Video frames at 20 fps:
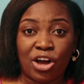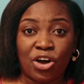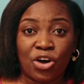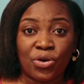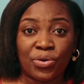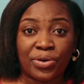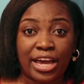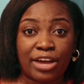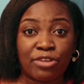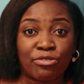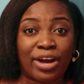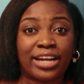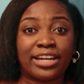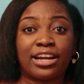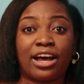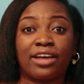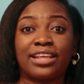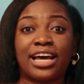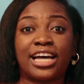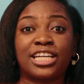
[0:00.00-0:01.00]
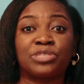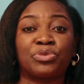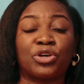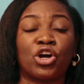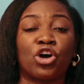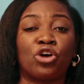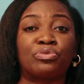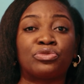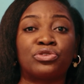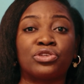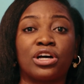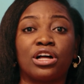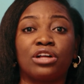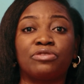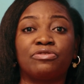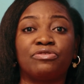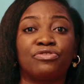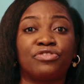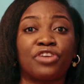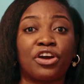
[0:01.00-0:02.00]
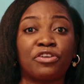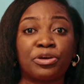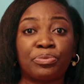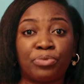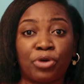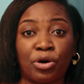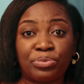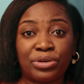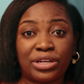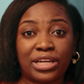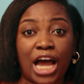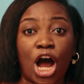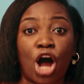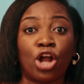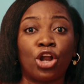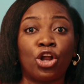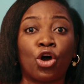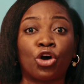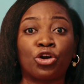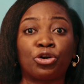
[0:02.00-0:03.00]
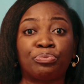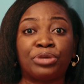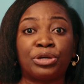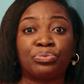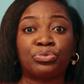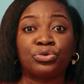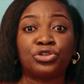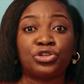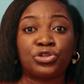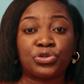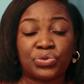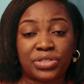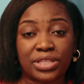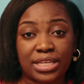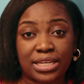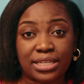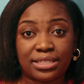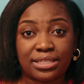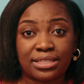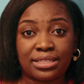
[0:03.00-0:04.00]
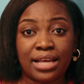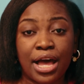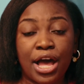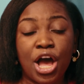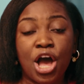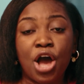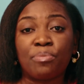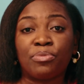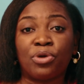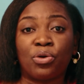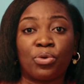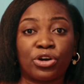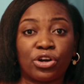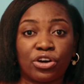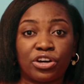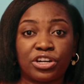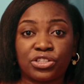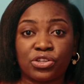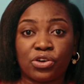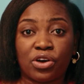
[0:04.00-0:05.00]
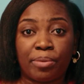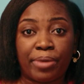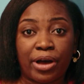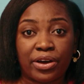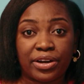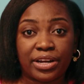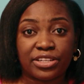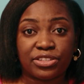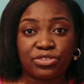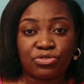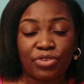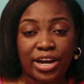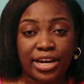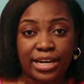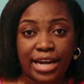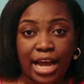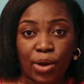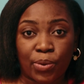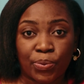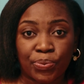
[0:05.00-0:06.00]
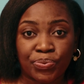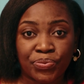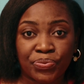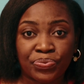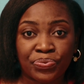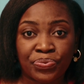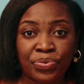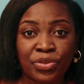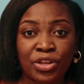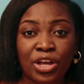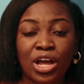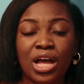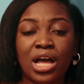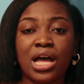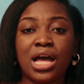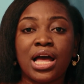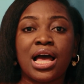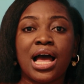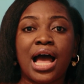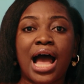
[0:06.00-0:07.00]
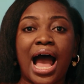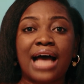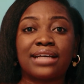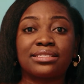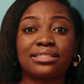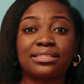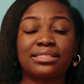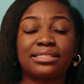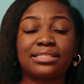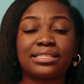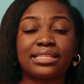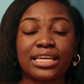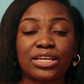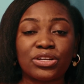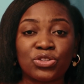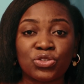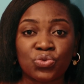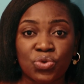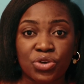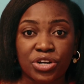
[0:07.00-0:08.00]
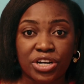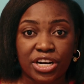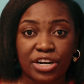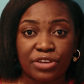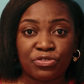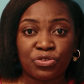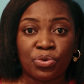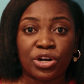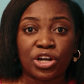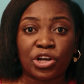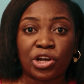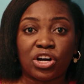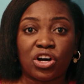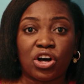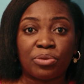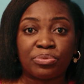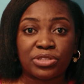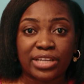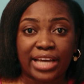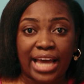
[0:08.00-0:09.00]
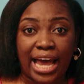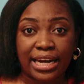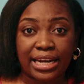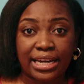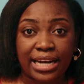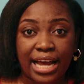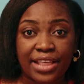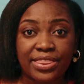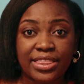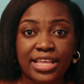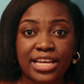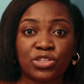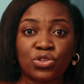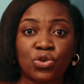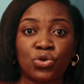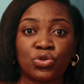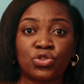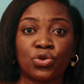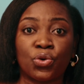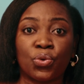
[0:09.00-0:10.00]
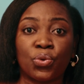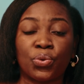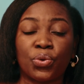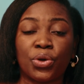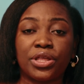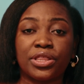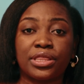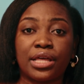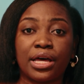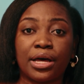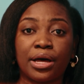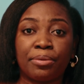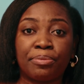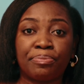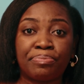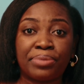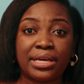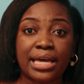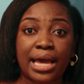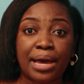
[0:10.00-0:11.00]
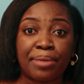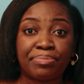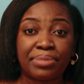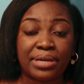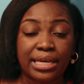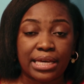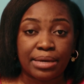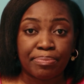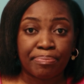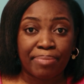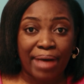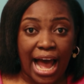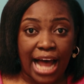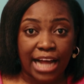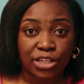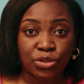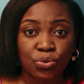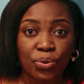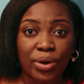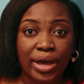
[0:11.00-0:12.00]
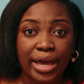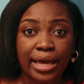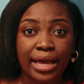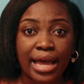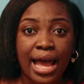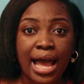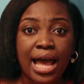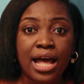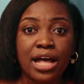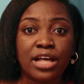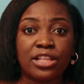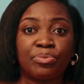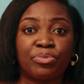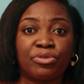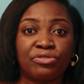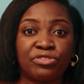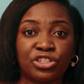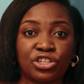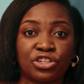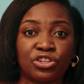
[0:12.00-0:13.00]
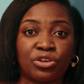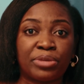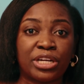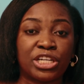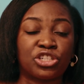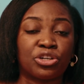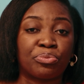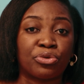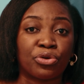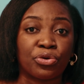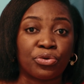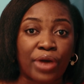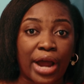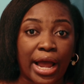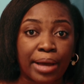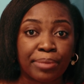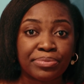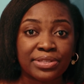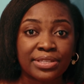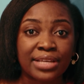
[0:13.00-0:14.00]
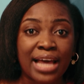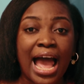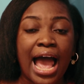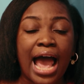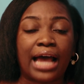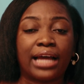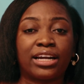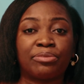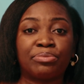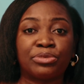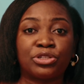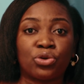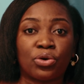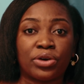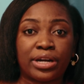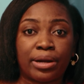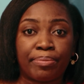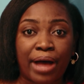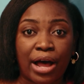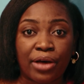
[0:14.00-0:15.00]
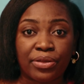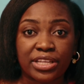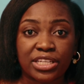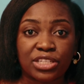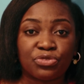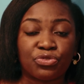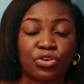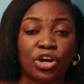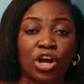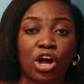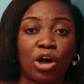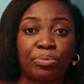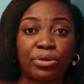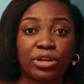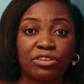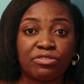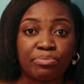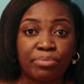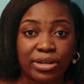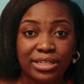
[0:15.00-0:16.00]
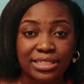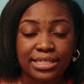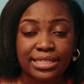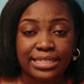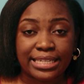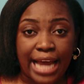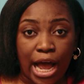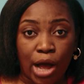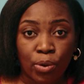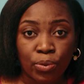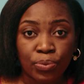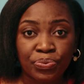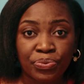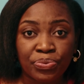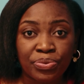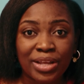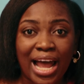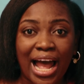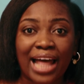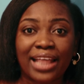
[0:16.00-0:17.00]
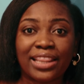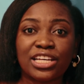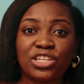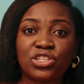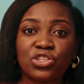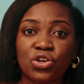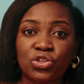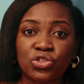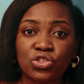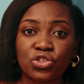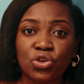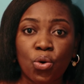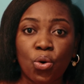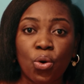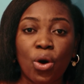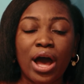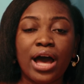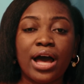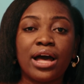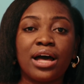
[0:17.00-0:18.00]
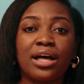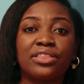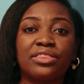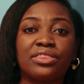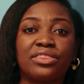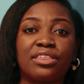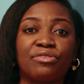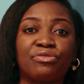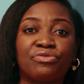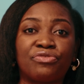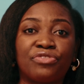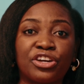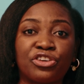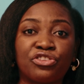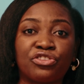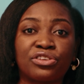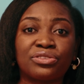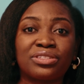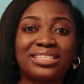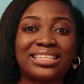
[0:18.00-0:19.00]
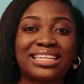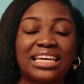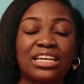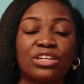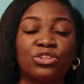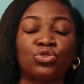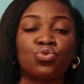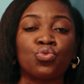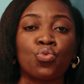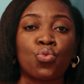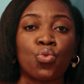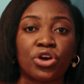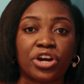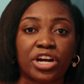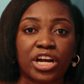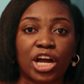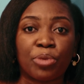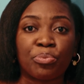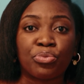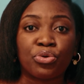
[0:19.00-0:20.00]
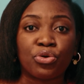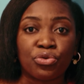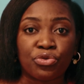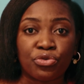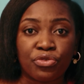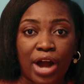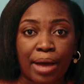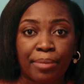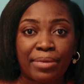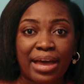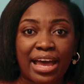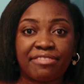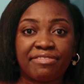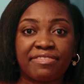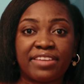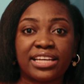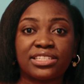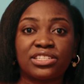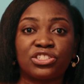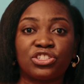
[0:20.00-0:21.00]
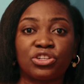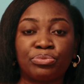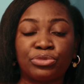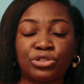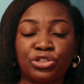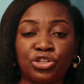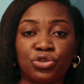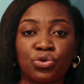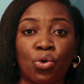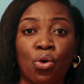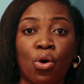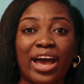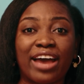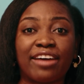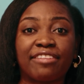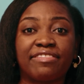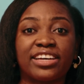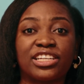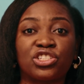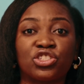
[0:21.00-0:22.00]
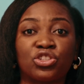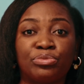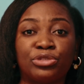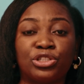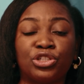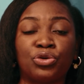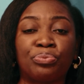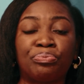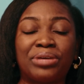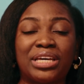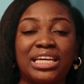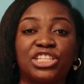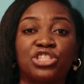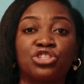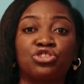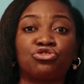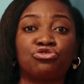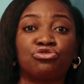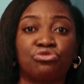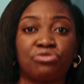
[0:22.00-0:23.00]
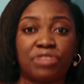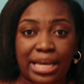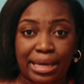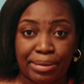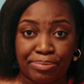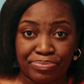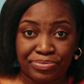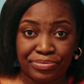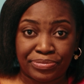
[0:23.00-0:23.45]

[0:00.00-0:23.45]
Okay, right now that has become very popular. A lot of people use this, but we're not going to talk about it right now. As a skilled worker, if you want to come to Canada, there's also the PNP pathway, the Provincial Nomination Programs, and I've been talking about this for a couple of months now. And there's also the Federal Skilled Worker Program, FSW or FSWP stream.